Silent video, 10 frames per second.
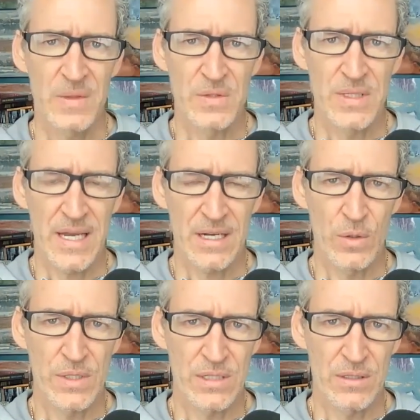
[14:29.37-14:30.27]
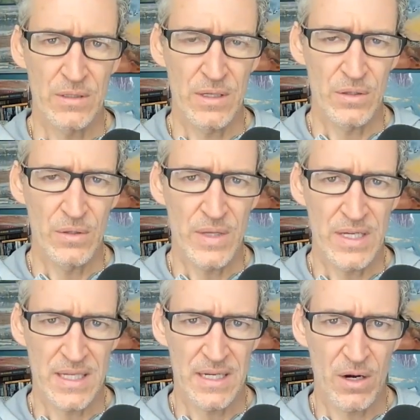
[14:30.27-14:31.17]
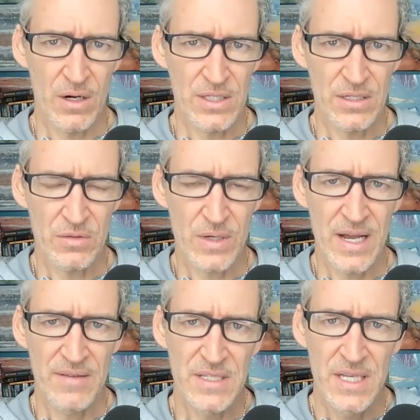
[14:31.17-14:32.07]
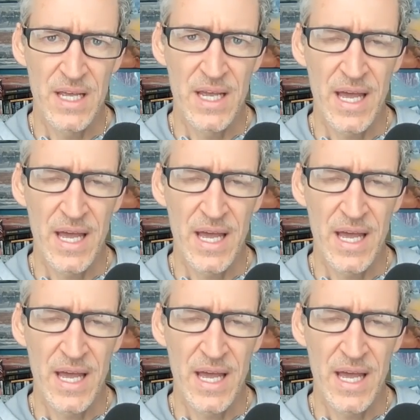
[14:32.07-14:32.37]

Those categories include things like arts and crafts,